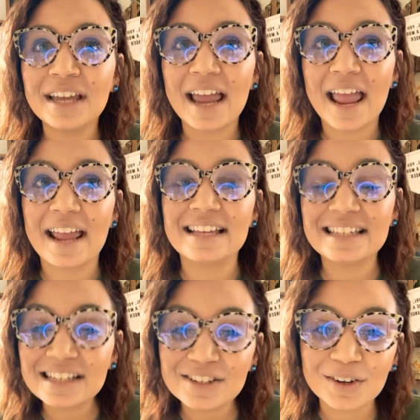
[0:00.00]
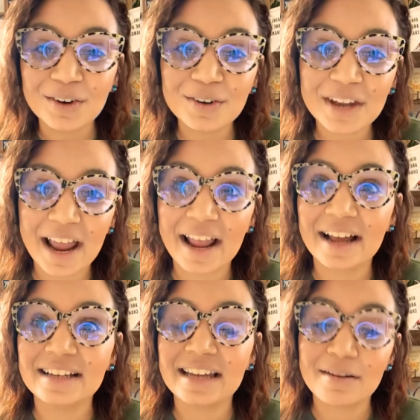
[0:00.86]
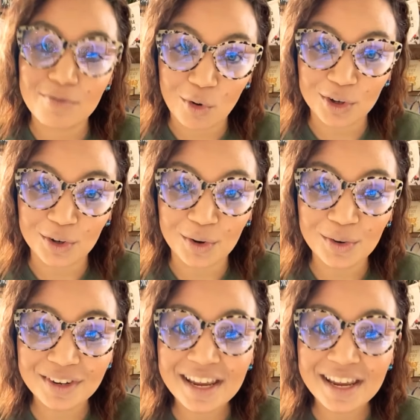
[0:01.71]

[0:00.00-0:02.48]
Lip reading: a 6-year-old, and a 4-year-old.